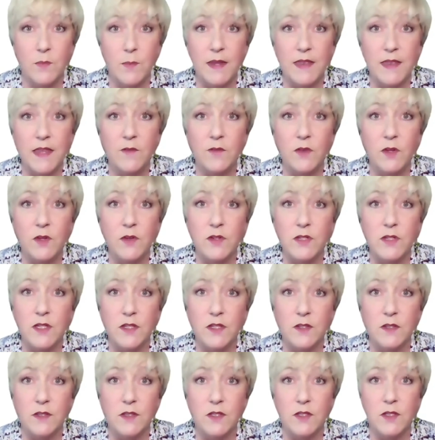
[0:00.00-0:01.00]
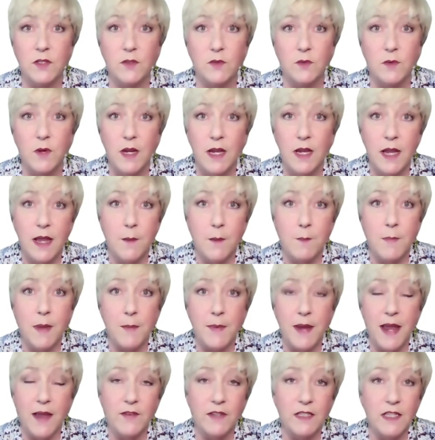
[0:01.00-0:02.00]
they've learned to maybe
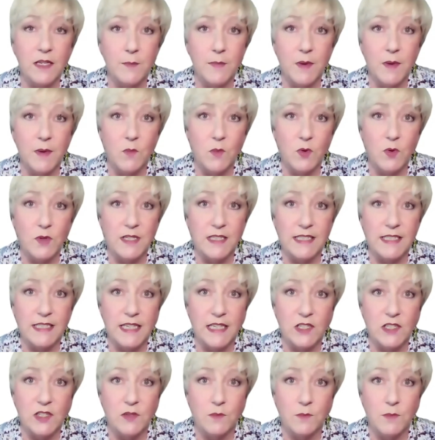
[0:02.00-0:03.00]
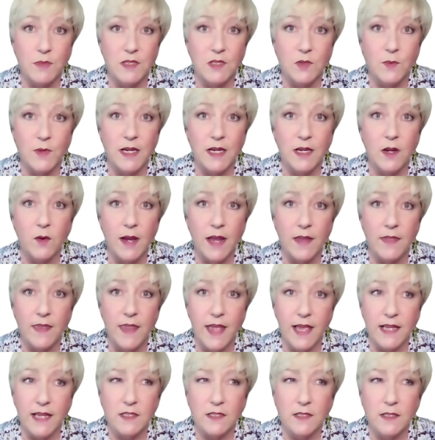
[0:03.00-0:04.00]
have a little bit more distinction between, okay,
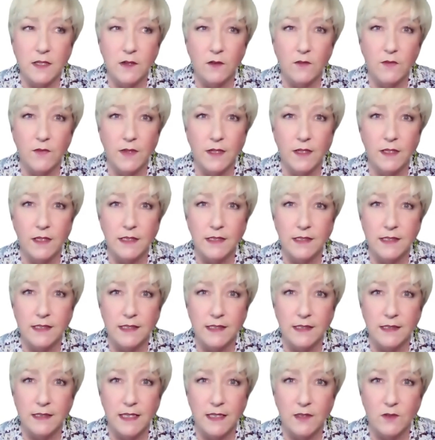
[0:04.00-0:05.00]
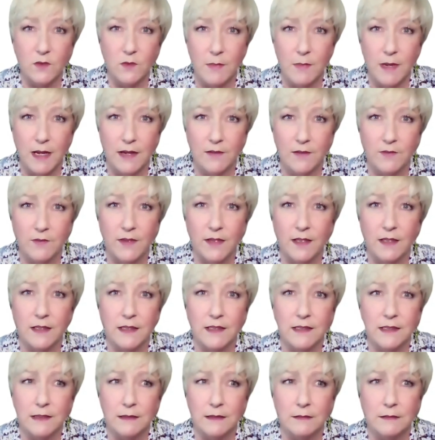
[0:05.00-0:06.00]
that's their feelings, these are my
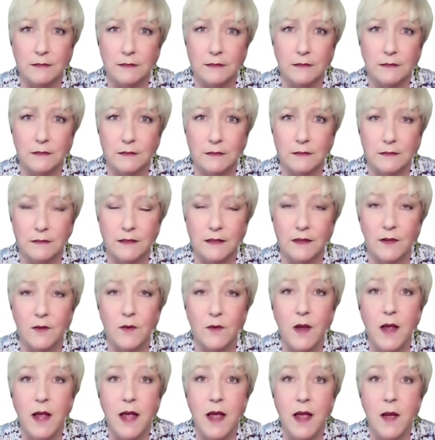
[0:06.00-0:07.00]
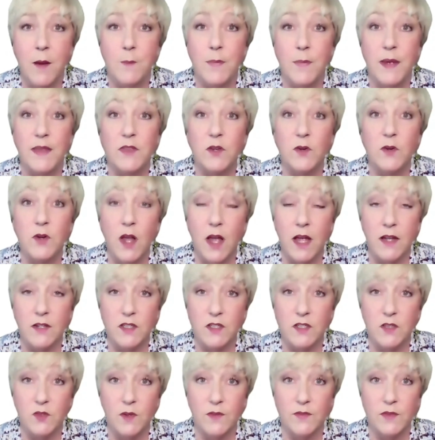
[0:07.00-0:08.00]
feelings, but they're not
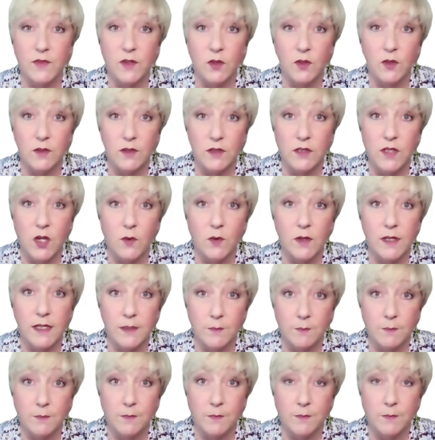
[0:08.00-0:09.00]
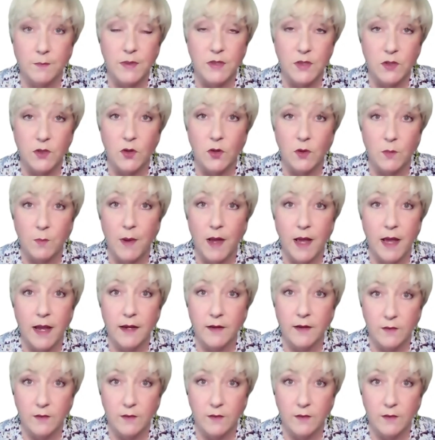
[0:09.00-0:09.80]
just driven totally berserk by